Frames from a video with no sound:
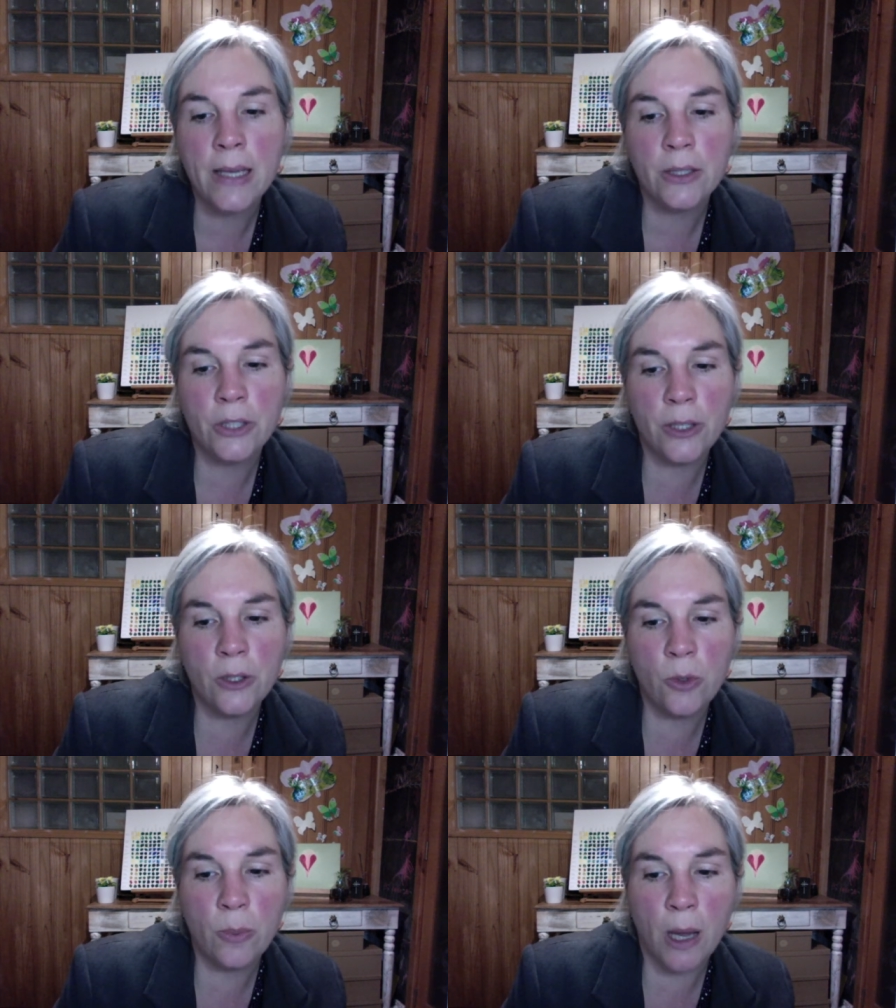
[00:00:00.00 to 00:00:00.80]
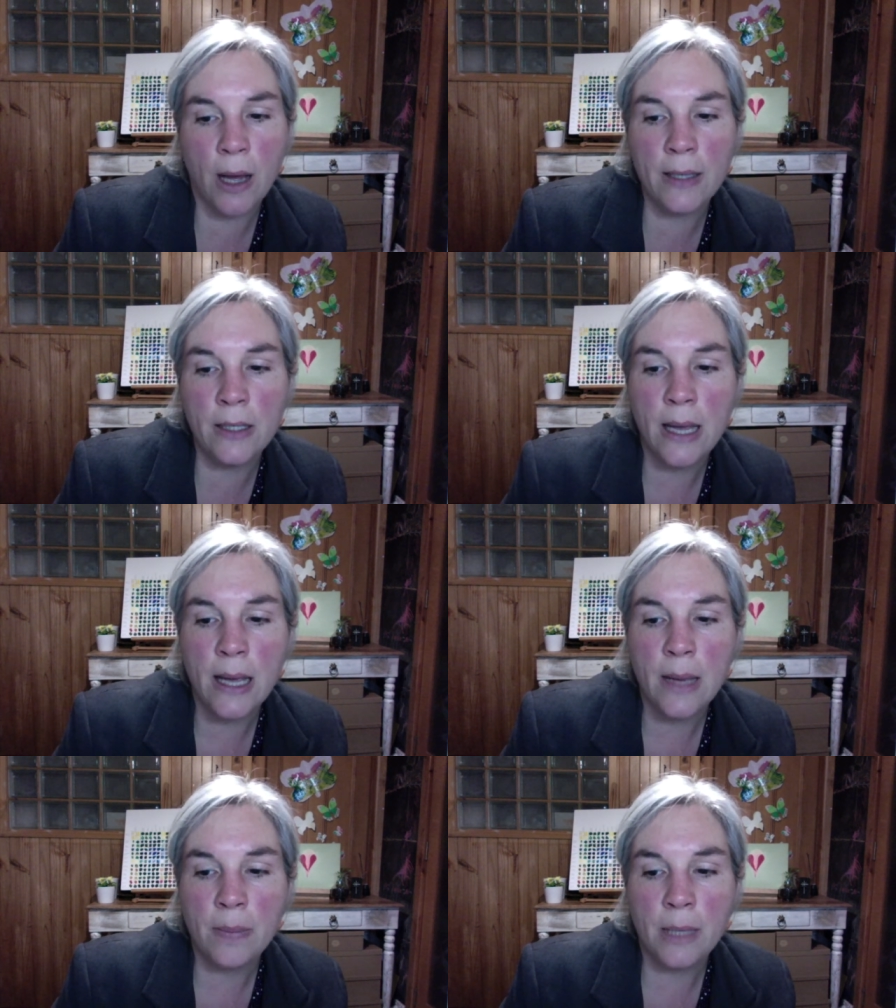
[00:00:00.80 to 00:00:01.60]
Jesus replied,
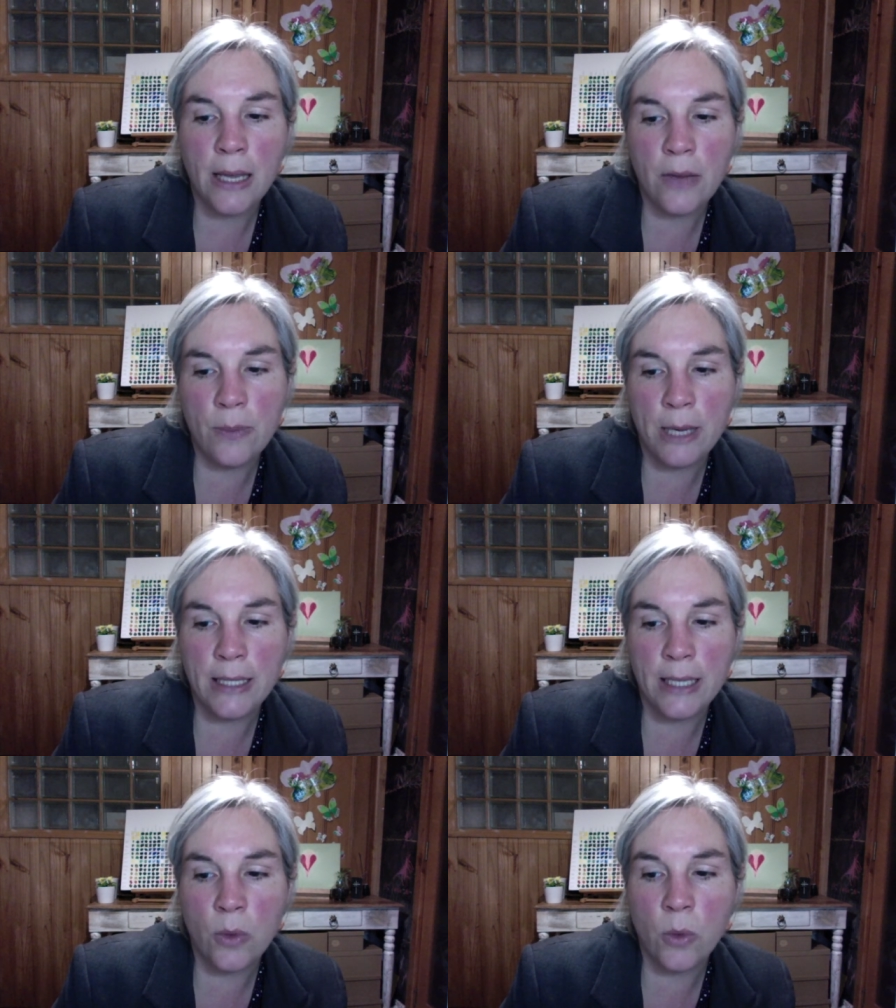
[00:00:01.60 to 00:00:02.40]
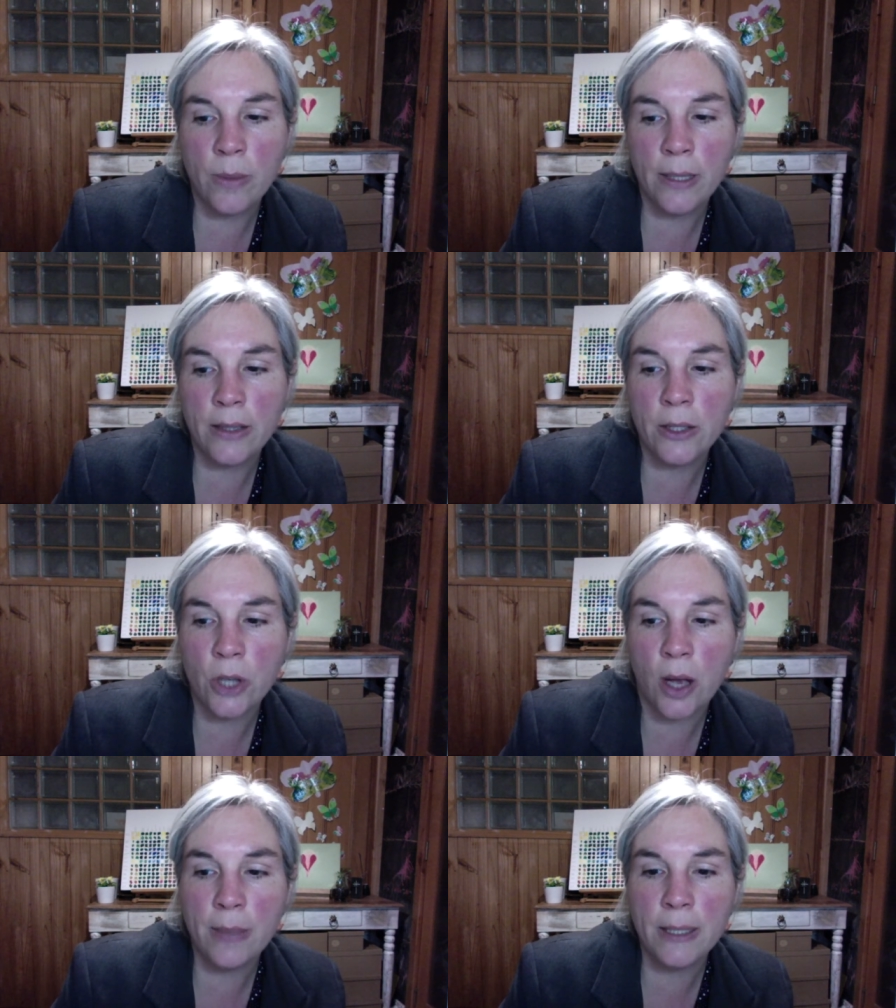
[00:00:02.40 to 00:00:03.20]
"Believe me, dear woman, the
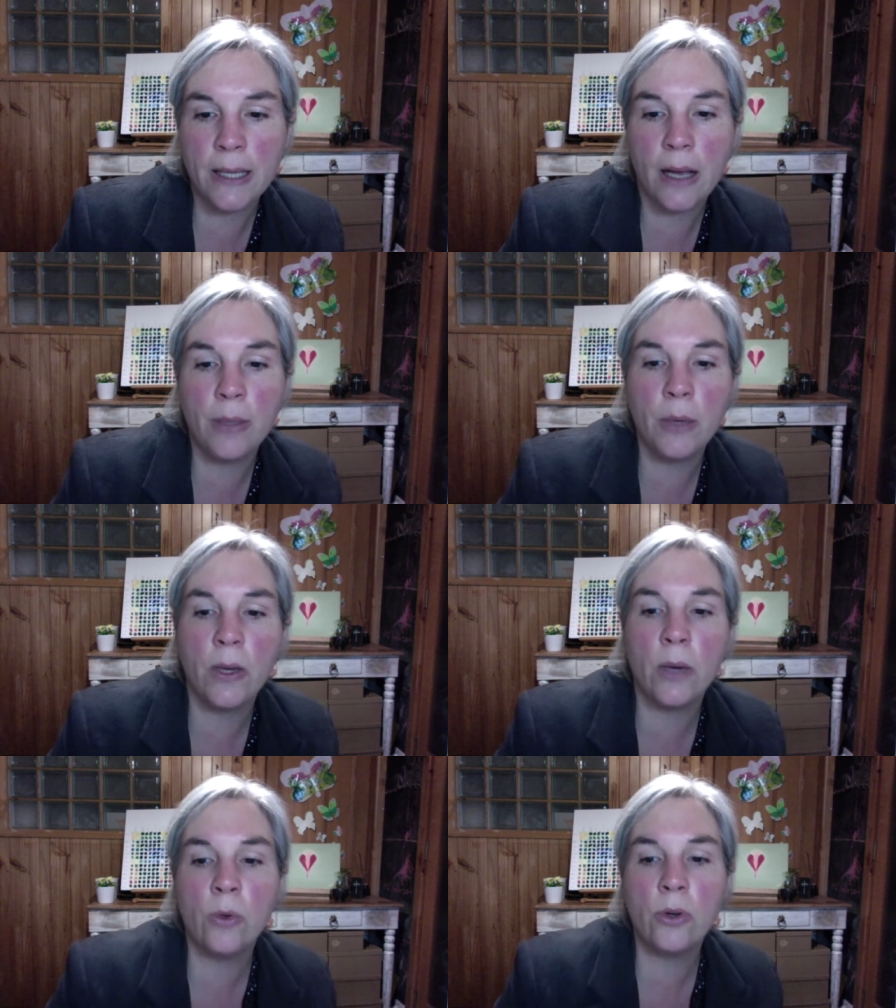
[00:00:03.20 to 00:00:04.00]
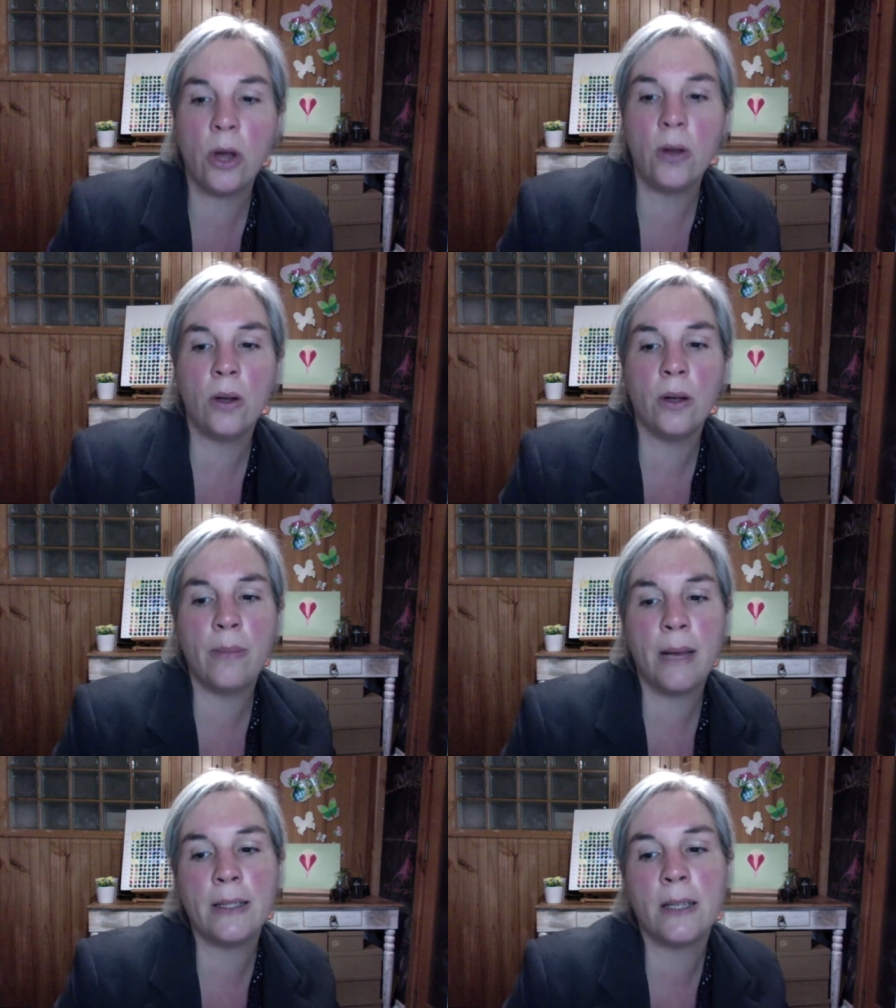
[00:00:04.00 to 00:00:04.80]
time is coming when it will no longer
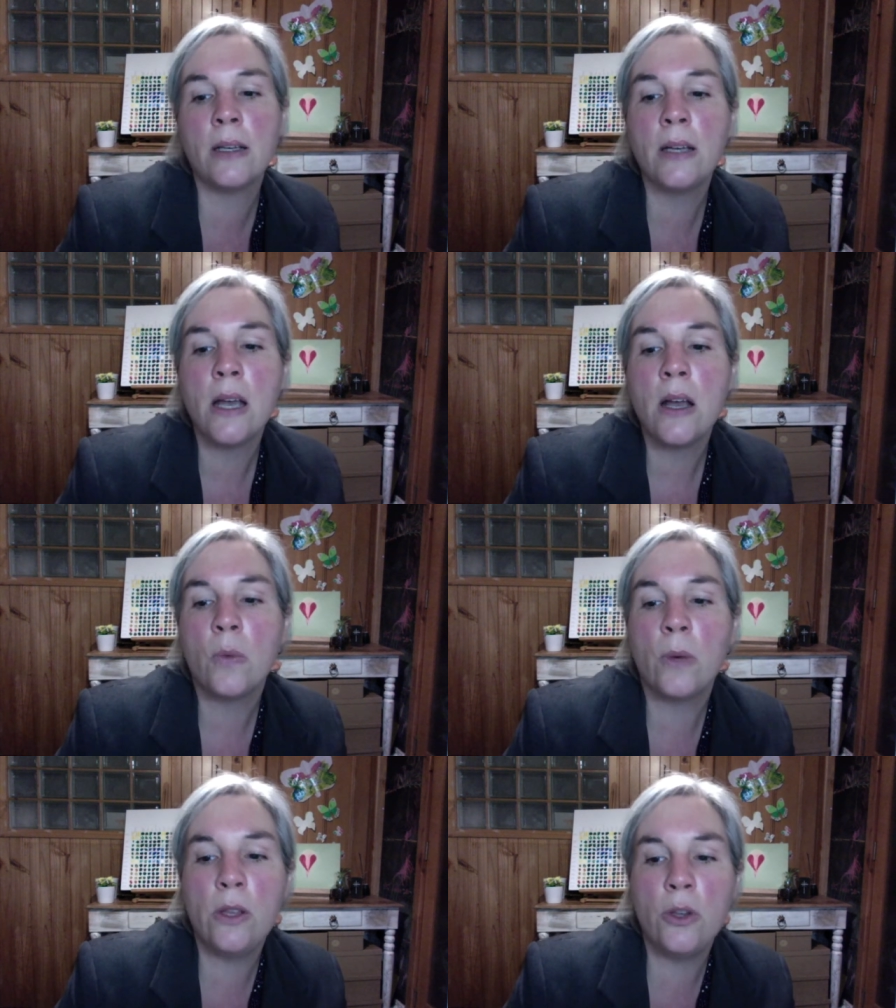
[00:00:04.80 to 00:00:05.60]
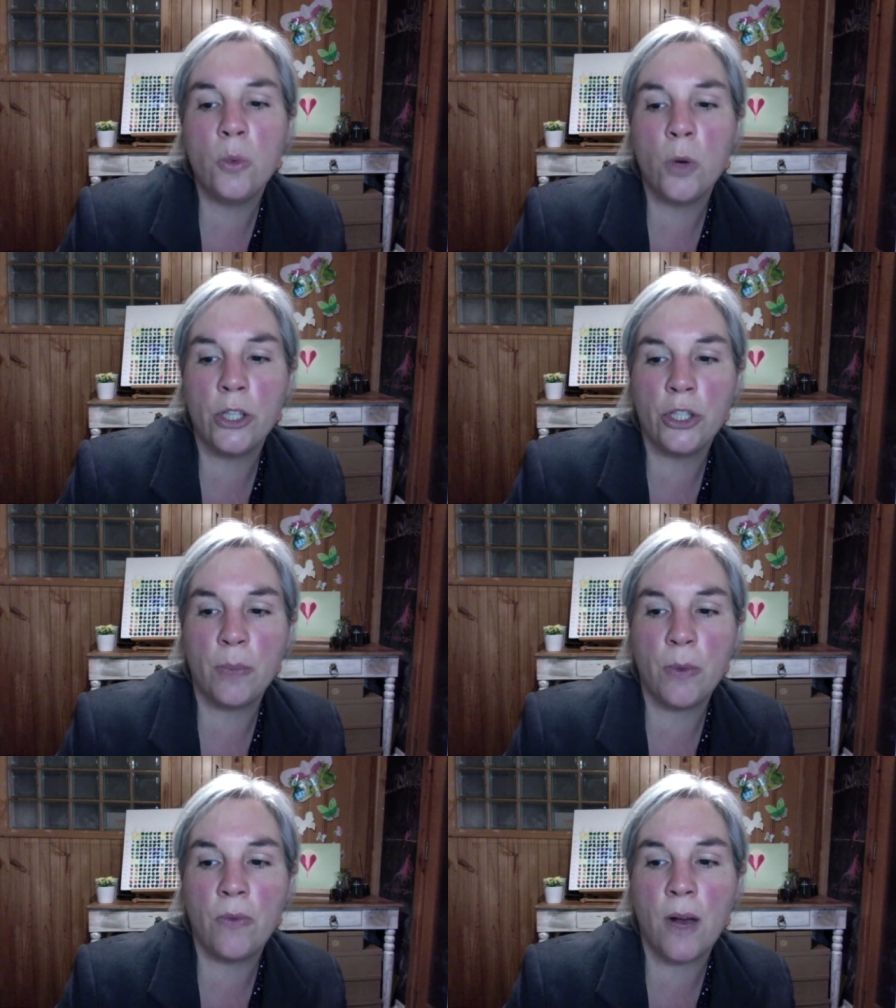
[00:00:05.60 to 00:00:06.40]
matter whether you
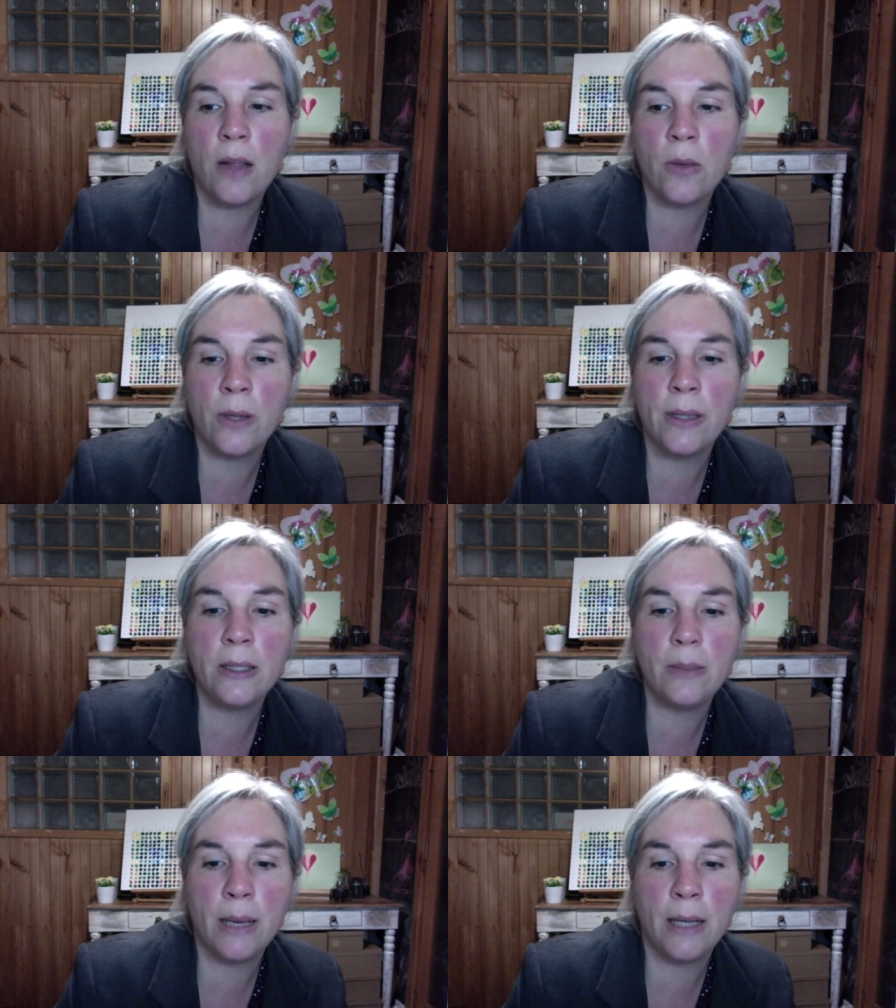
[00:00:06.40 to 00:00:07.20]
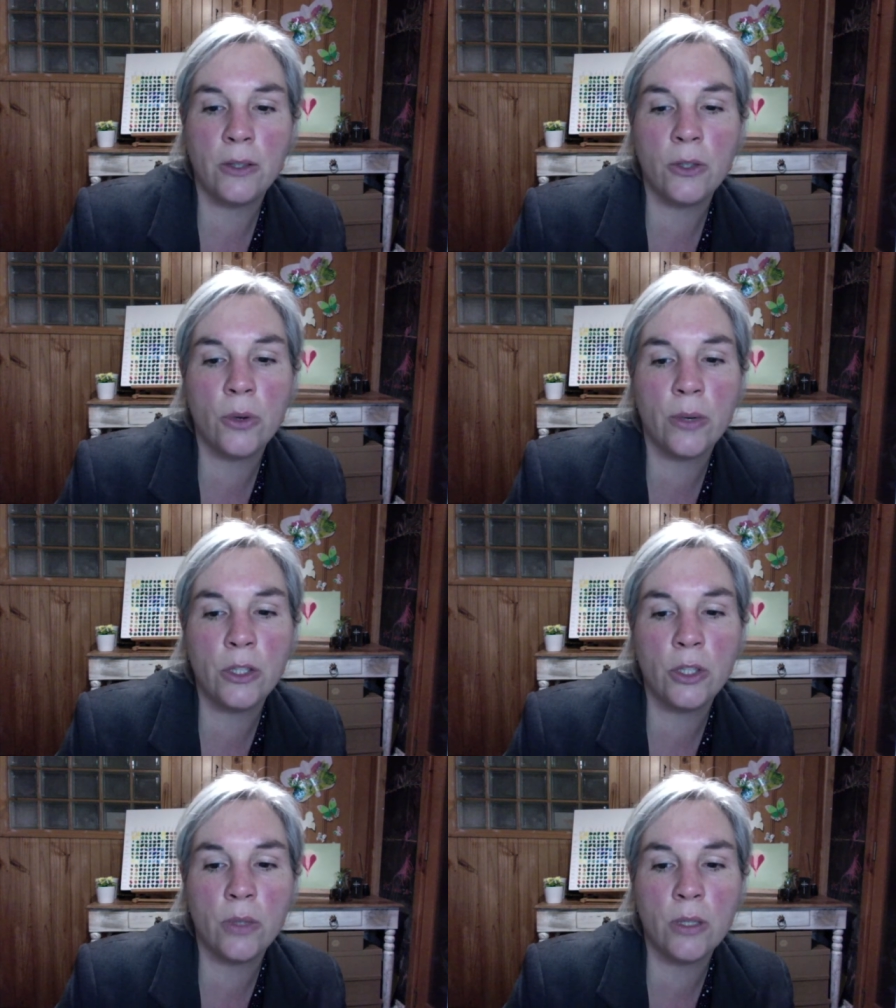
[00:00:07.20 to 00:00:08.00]
worship the Father on this mountain or in
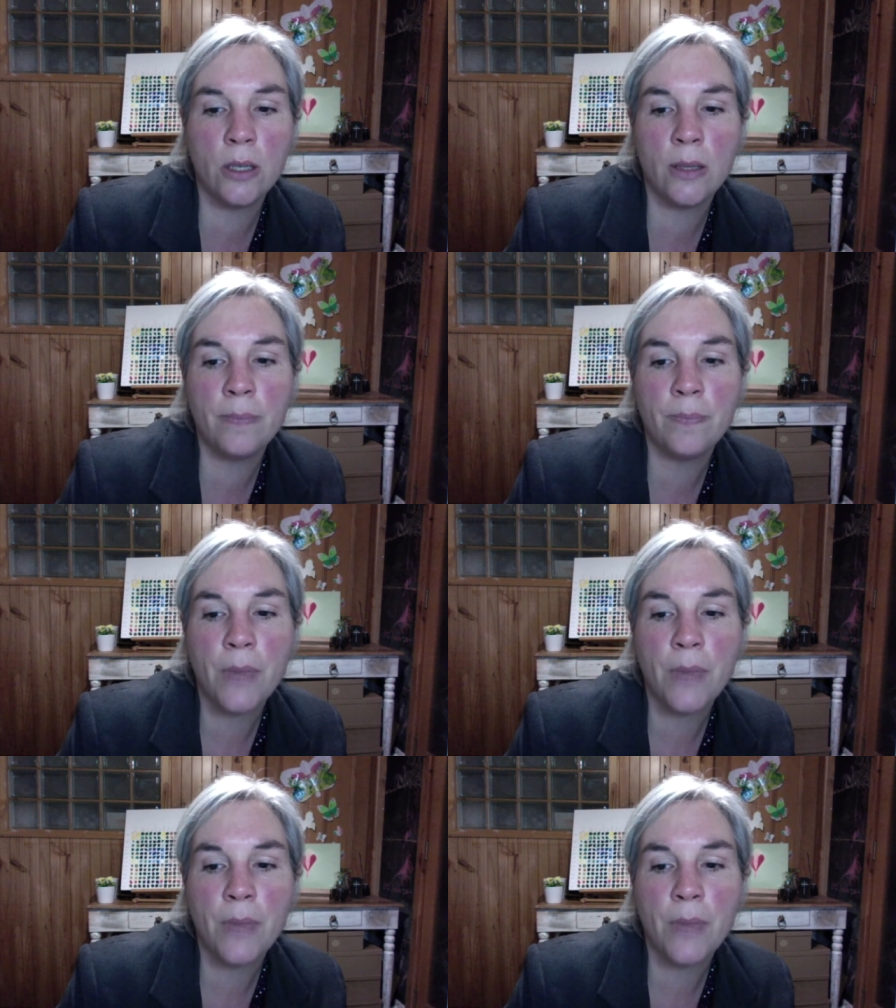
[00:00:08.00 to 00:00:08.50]
Jerusalem.